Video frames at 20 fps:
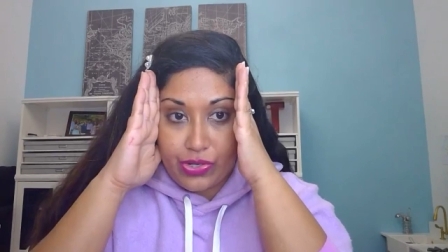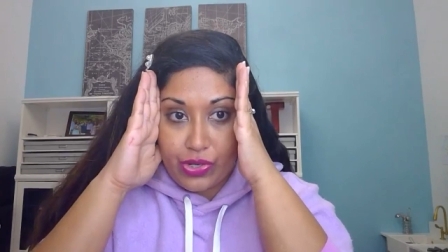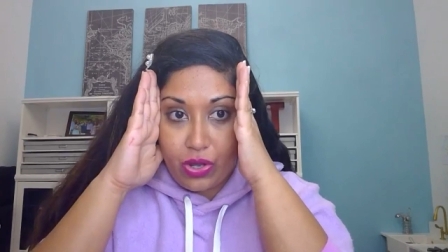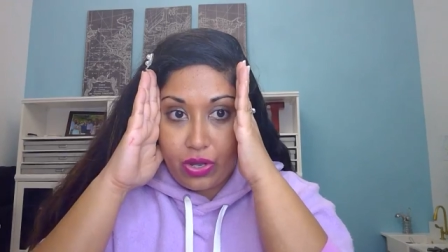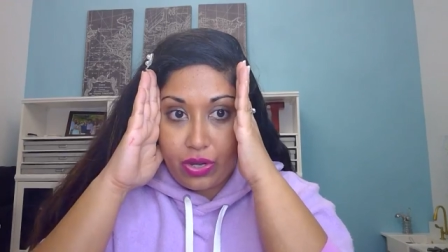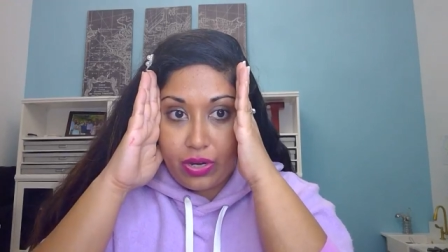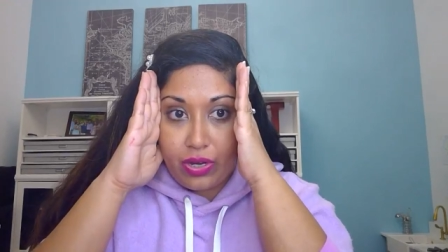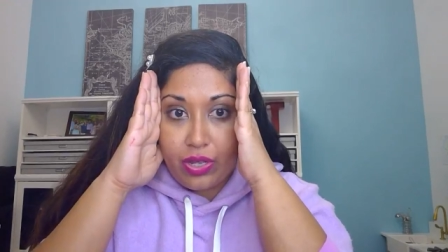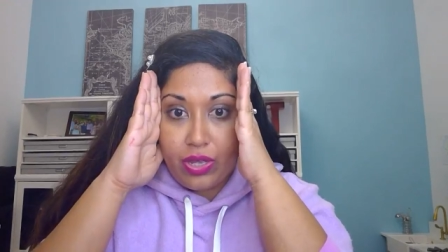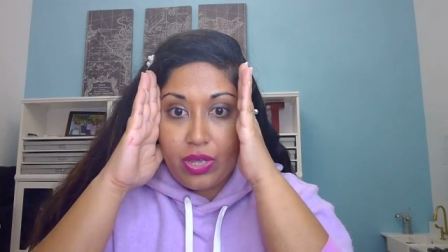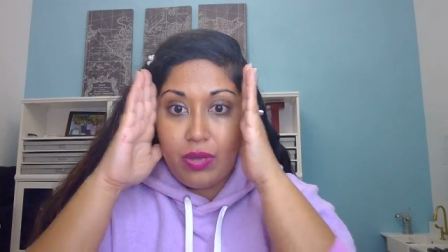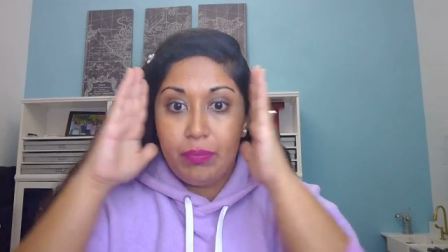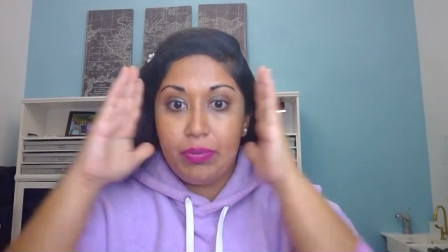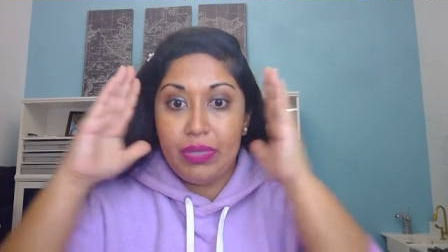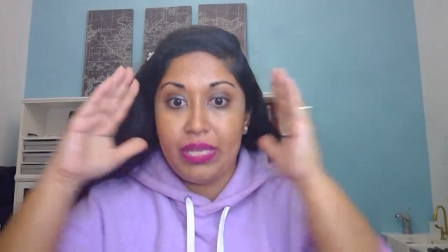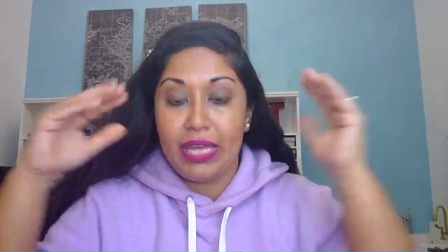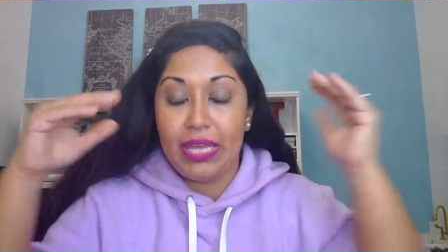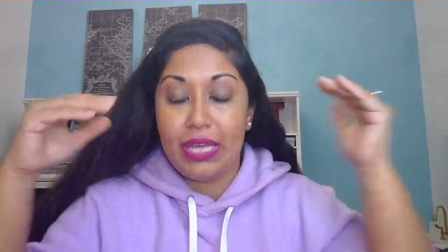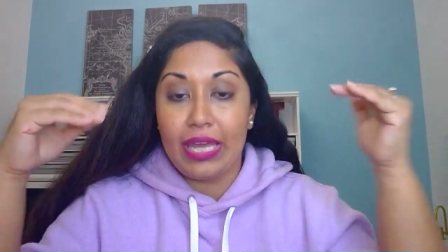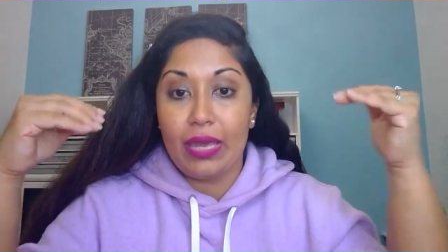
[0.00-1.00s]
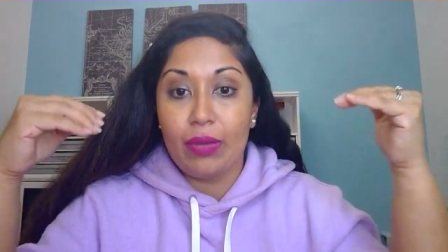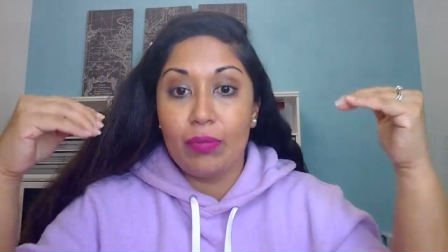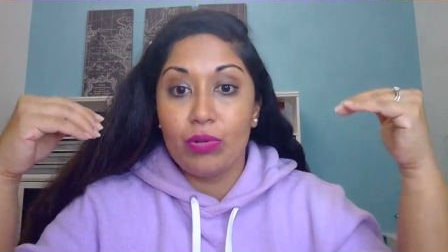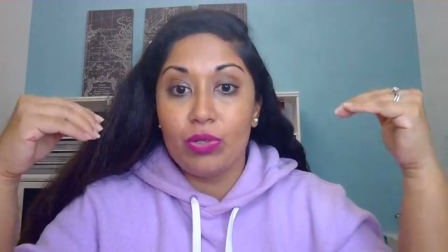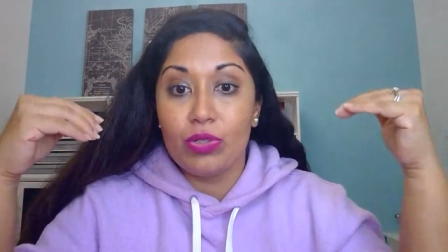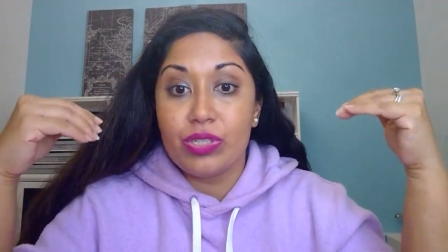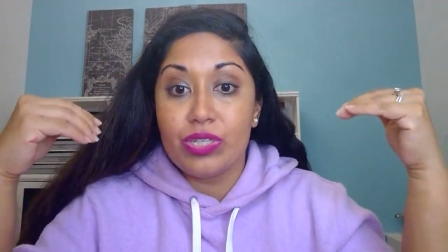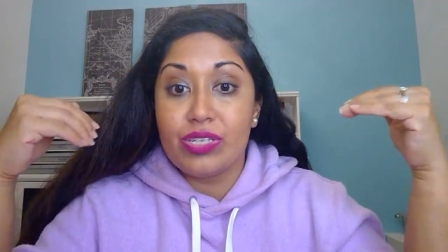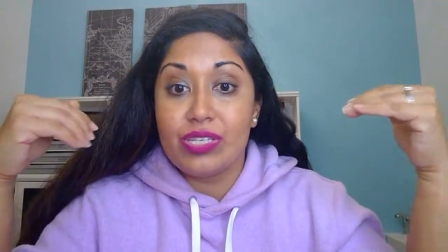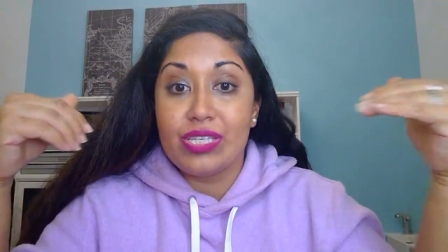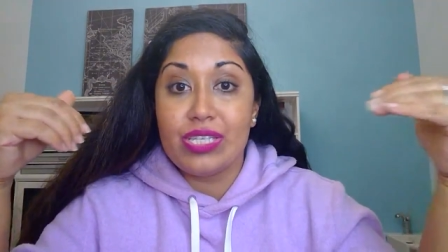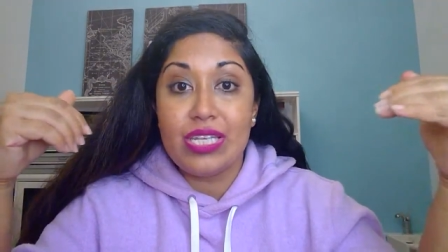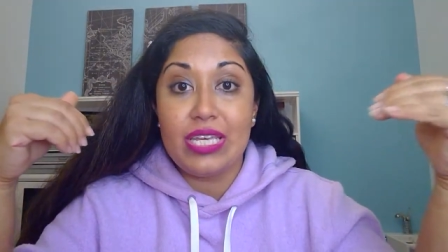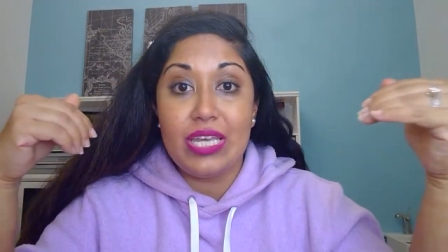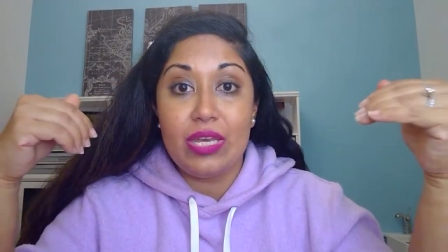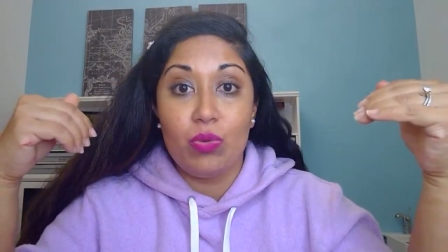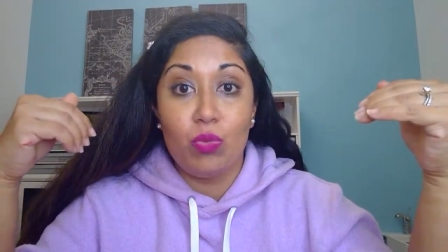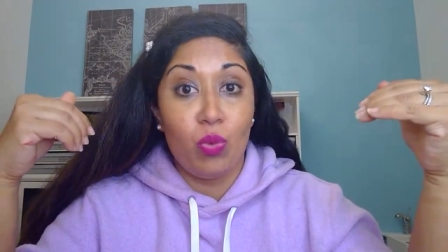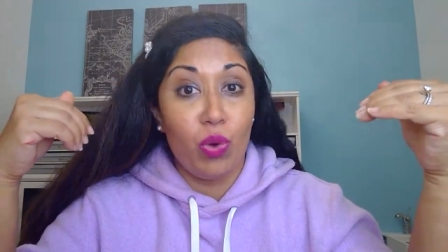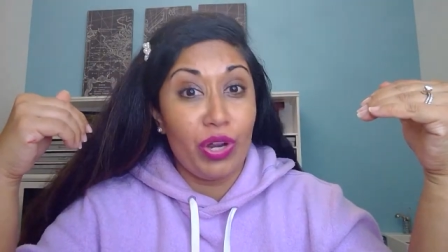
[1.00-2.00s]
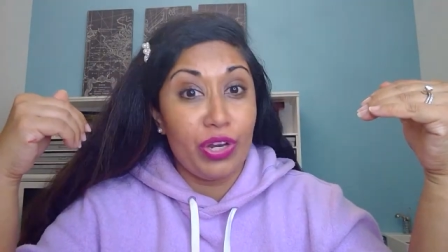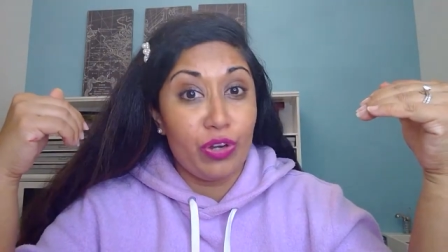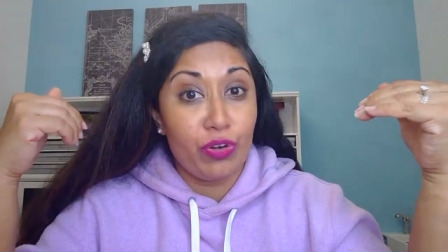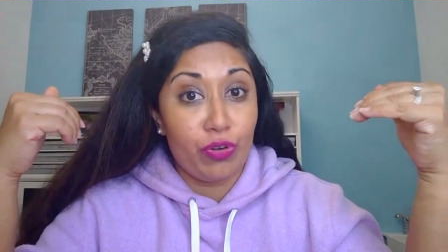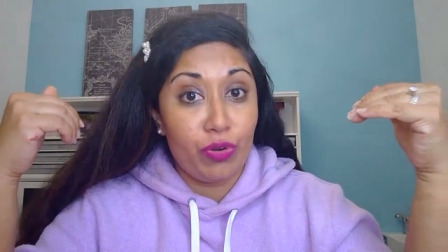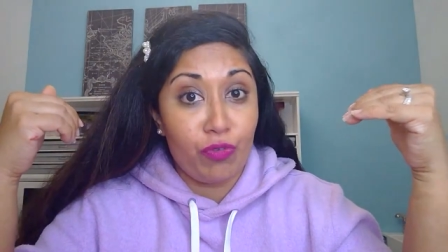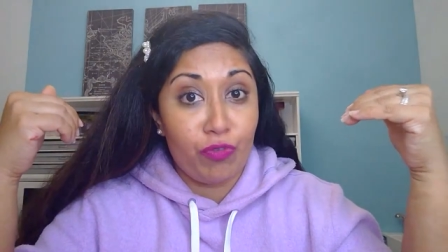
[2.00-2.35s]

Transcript: on being able to see what you're